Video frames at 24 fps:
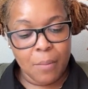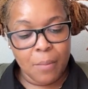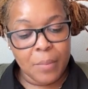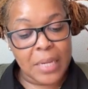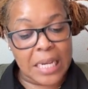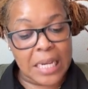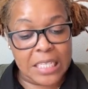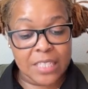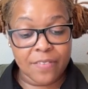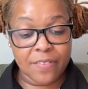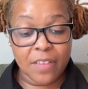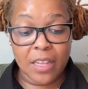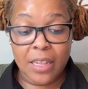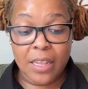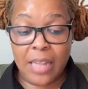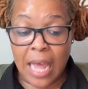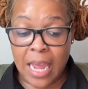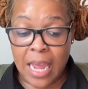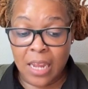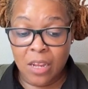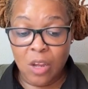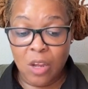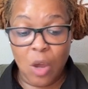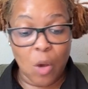Because if the
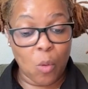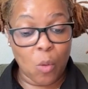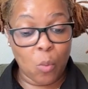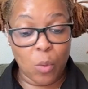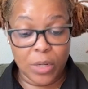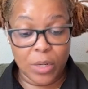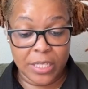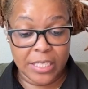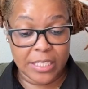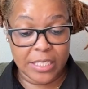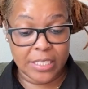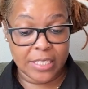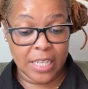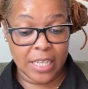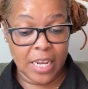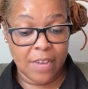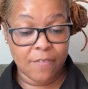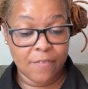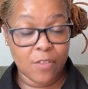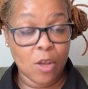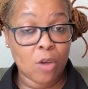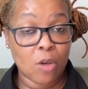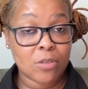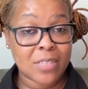light wouldn't
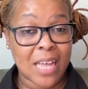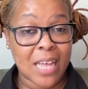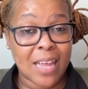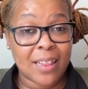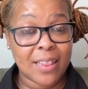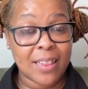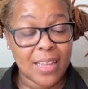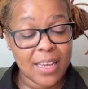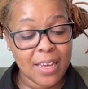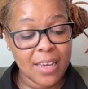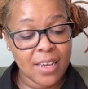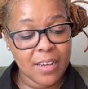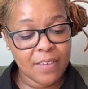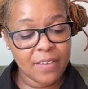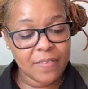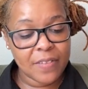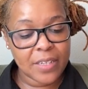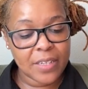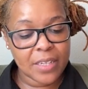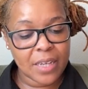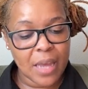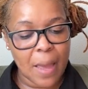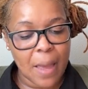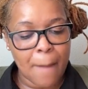save those I
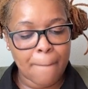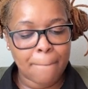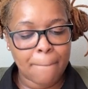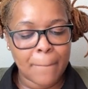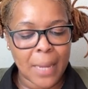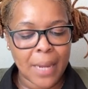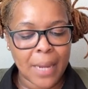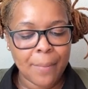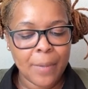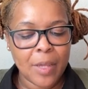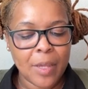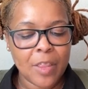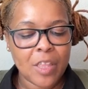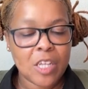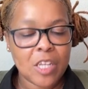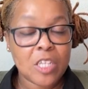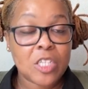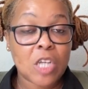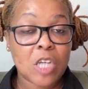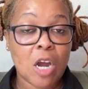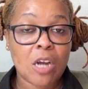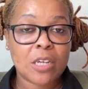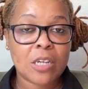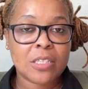loved, maybe the
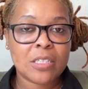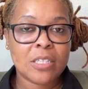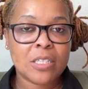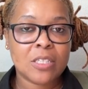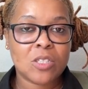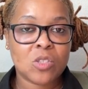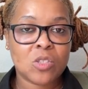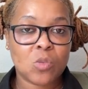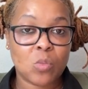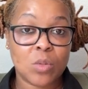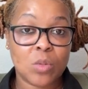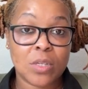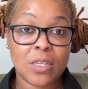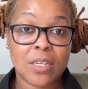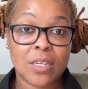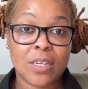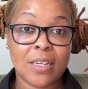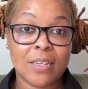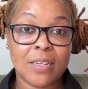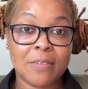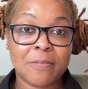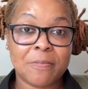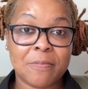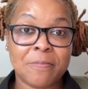darkness
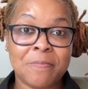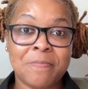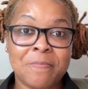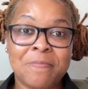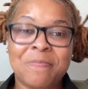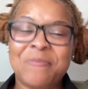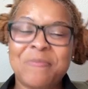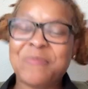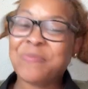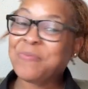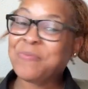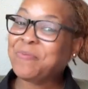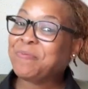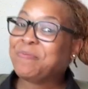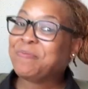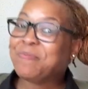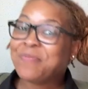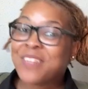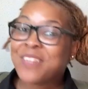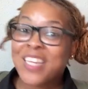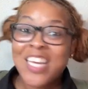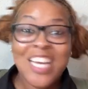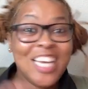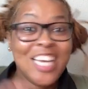would.
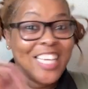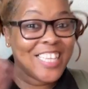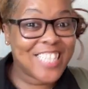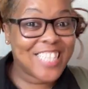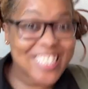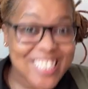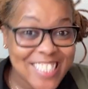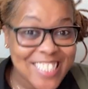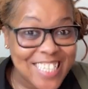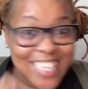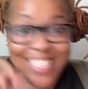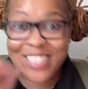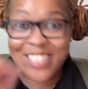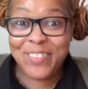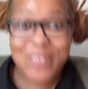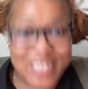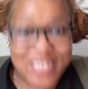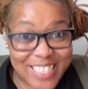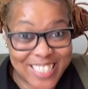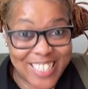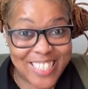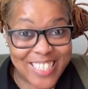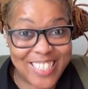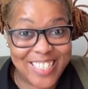Mm. This is that
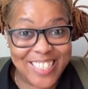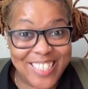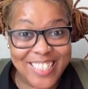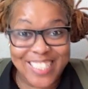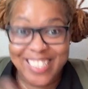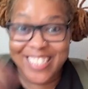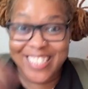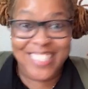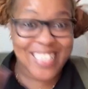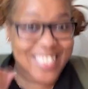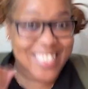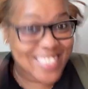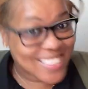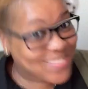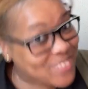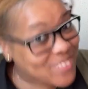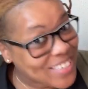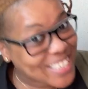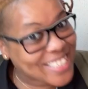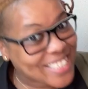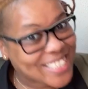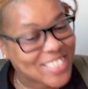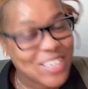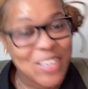switch, y'all. This is that
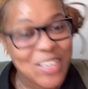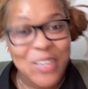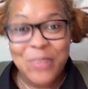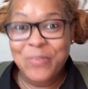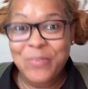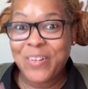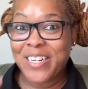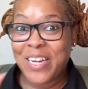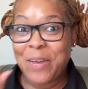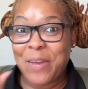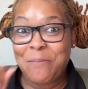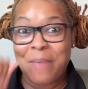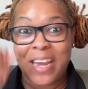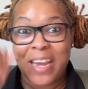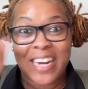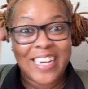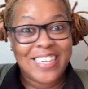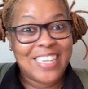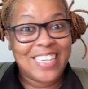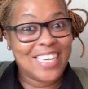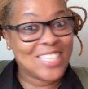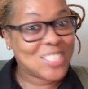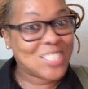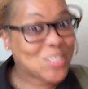switch where they
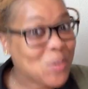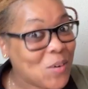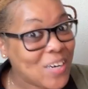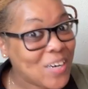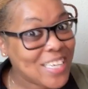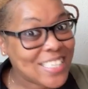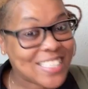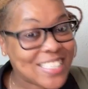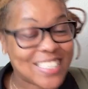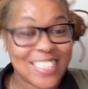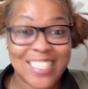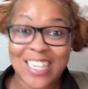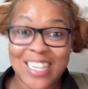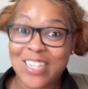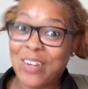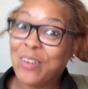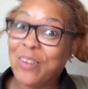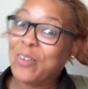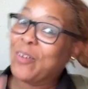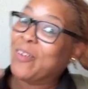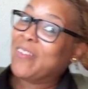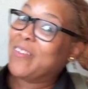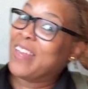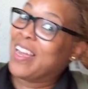making that choice and they're
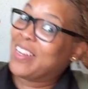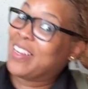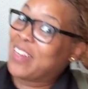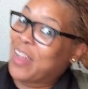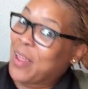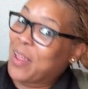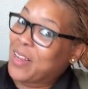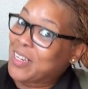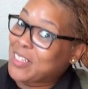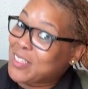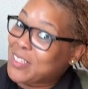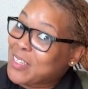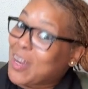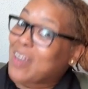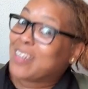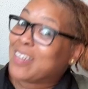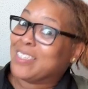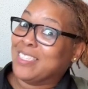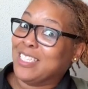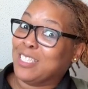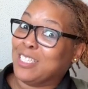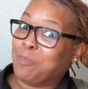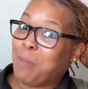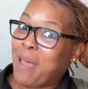going to go down that
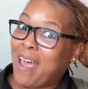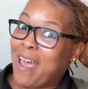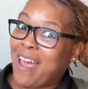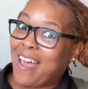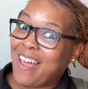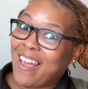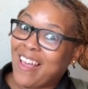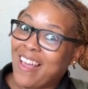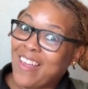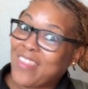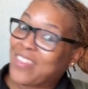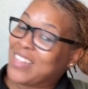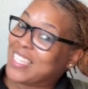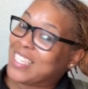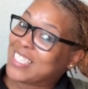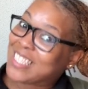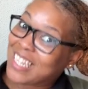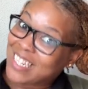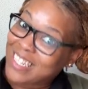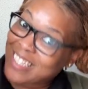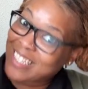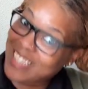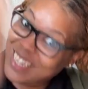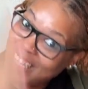darkness path
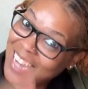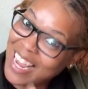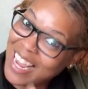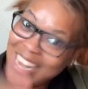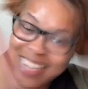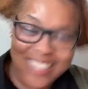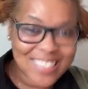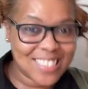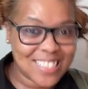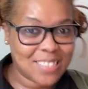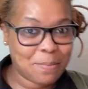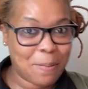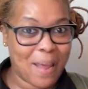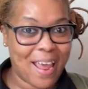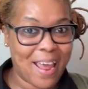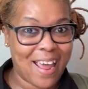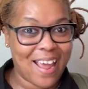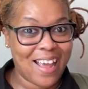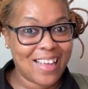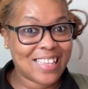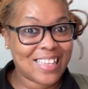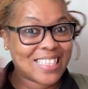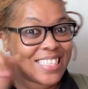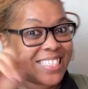instead of the lightness
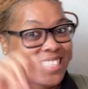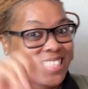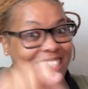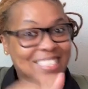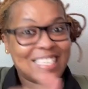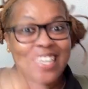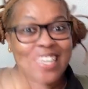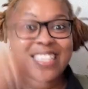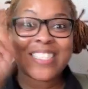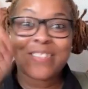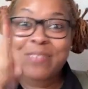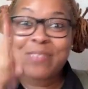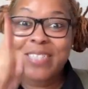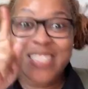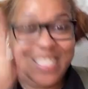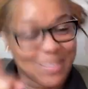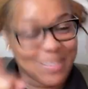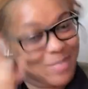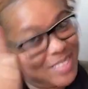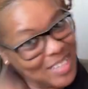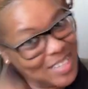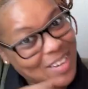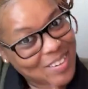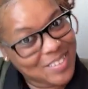path. This is that switch
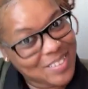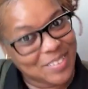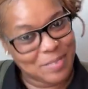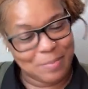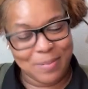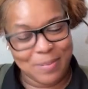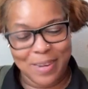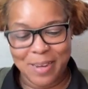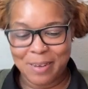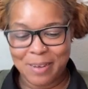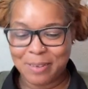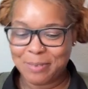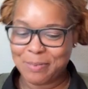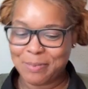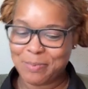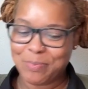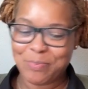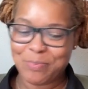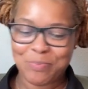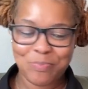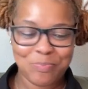I'm talking about.